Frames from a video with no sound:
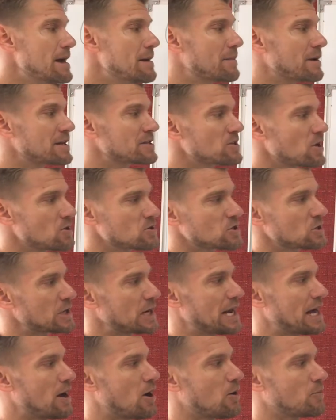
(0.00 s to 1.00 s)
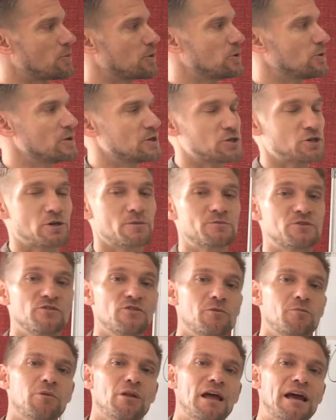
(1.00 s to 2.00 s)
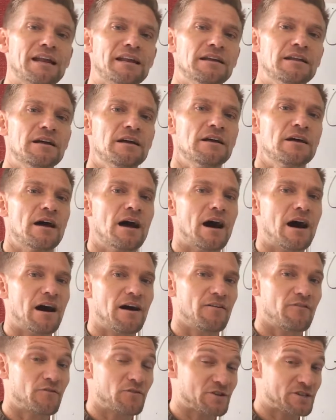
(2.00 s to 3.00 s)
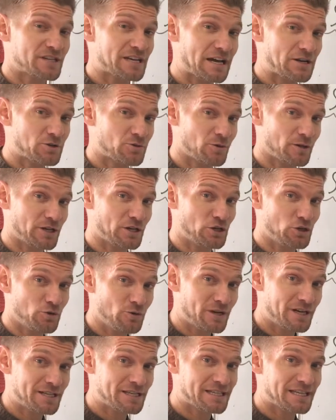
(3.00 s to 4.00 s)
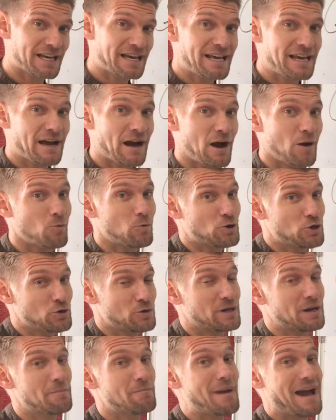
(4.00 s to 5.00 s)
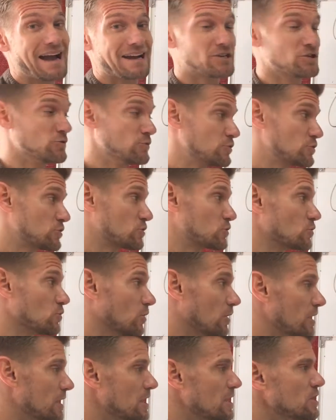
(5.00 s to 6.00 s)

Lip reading: but it's also going to help you in terms of your planning for scheduling units when you get back to school.